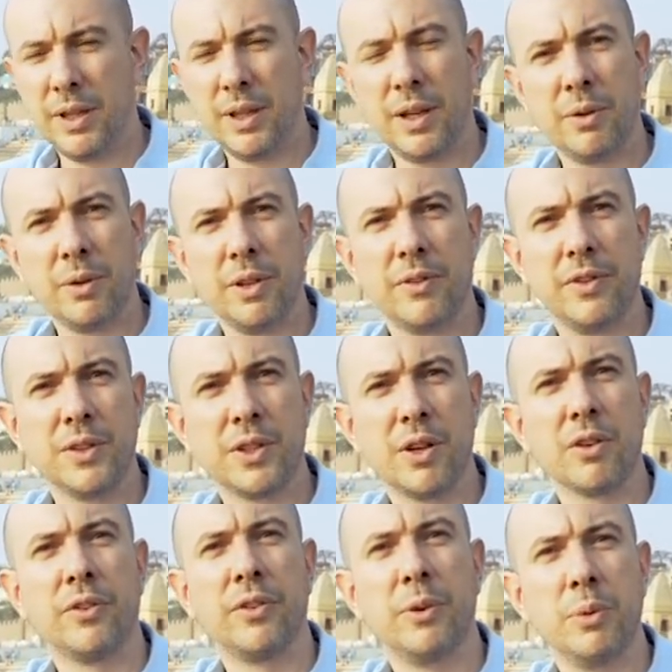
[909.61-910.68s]
You know, and the
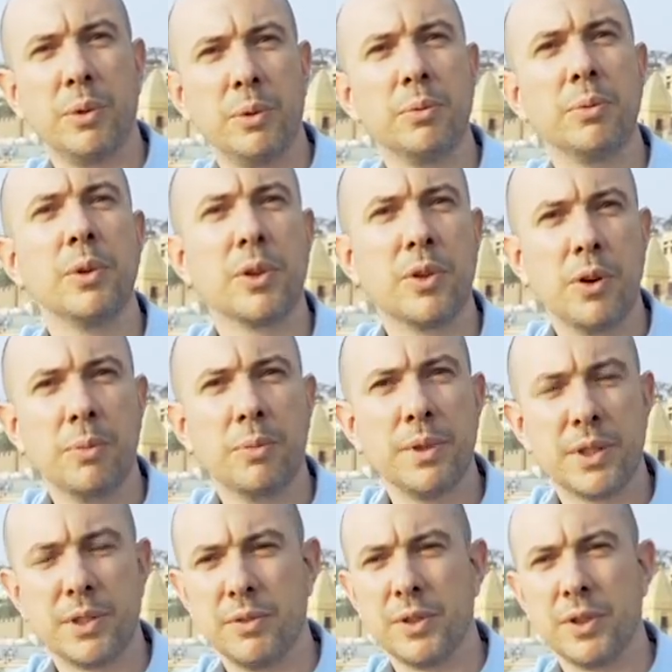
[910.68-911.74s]
photography will come
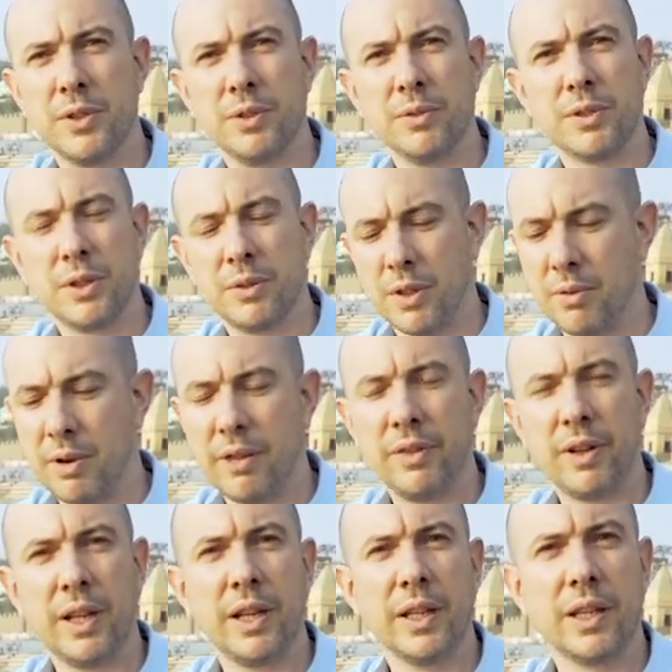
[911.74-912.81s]
as a result. So don't
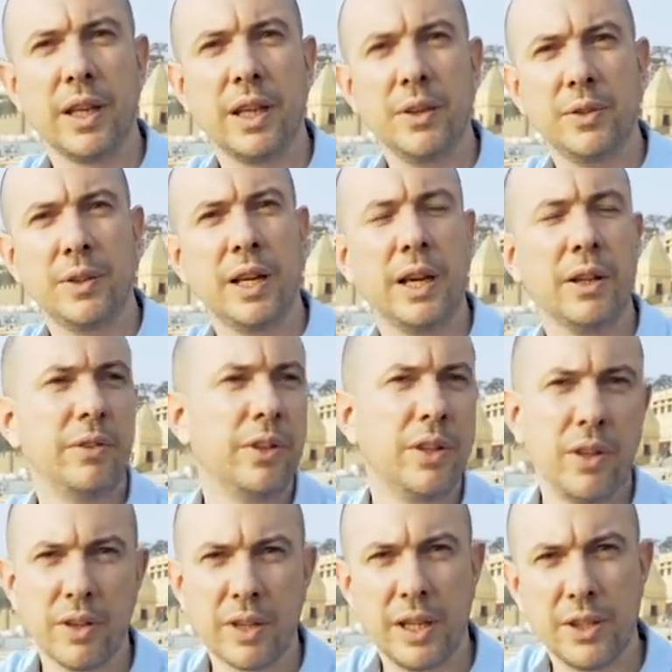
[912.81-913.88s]
ever let it get you down. If you're
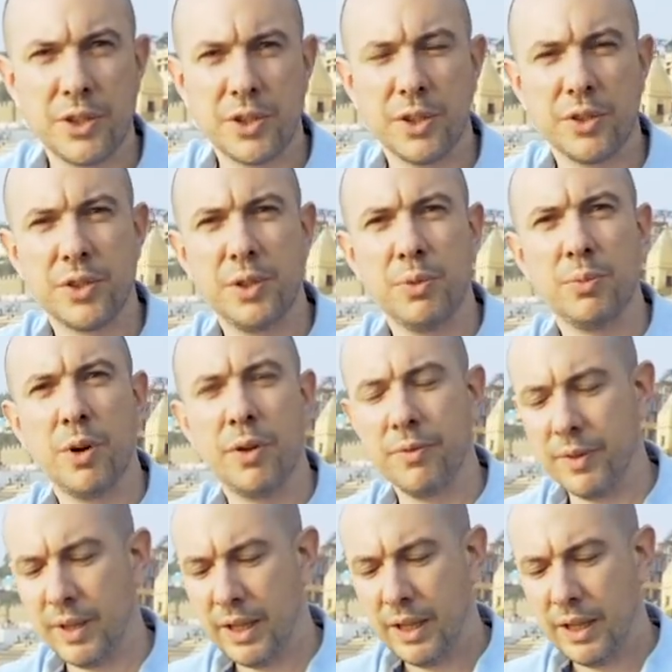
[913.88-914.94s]
not getting the shots you want,